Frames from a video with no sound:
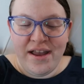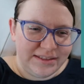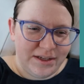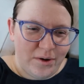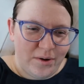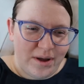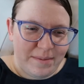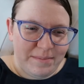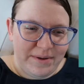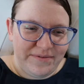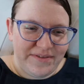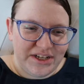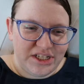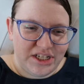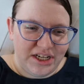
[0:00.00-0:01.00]
So I'm
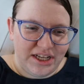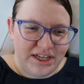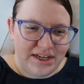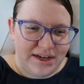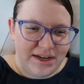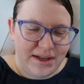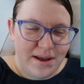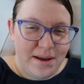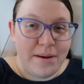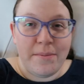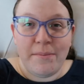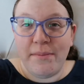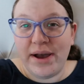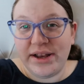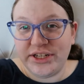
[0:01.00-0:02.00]
envisioning
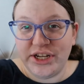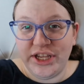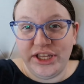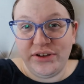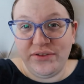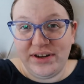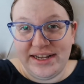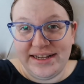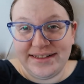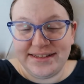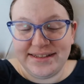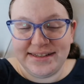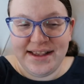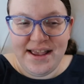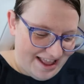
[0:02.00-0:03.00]
much
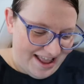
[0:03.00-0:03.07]
cuteness,